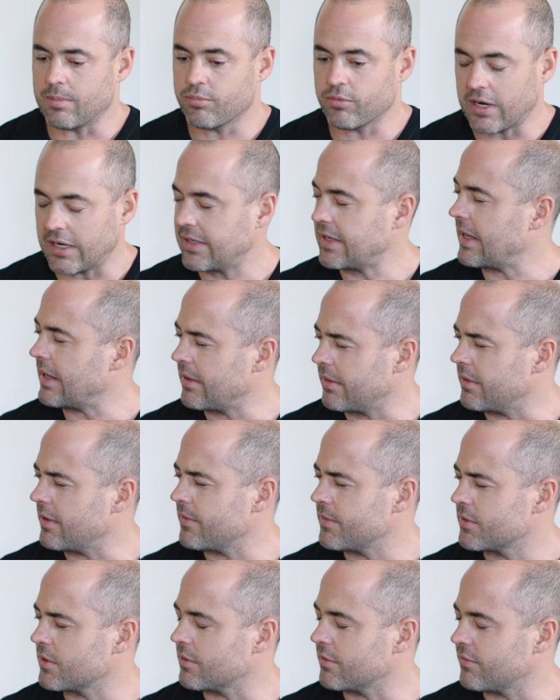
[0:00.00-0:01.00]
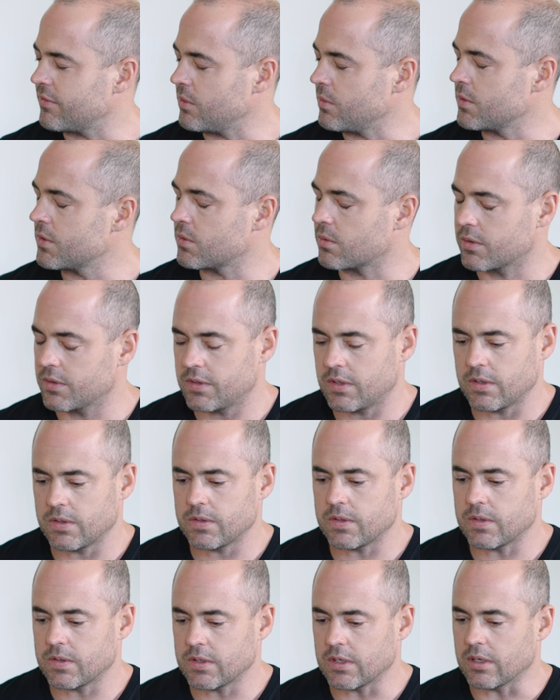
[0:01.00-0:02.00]
breakdown of certain fuel
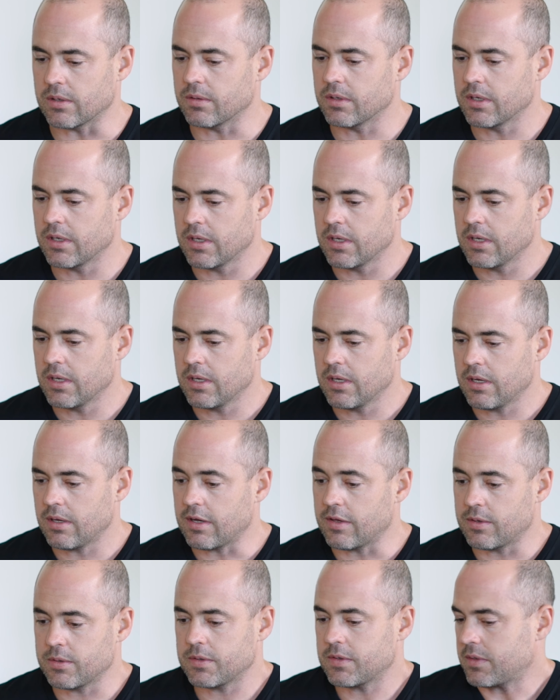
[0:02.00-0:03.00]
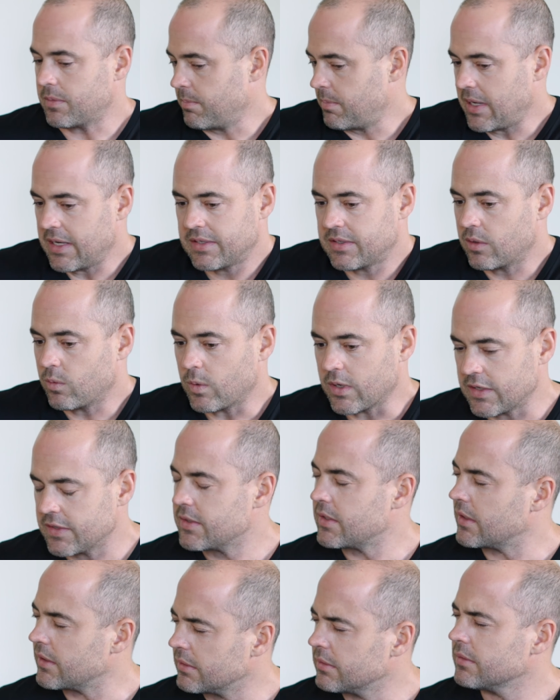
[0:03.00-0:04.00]
sources. And so those are some basic
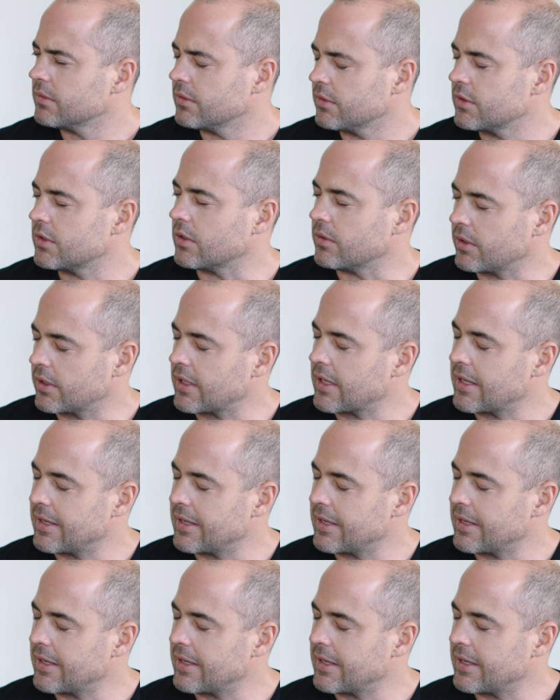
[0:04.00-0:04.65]
ways to start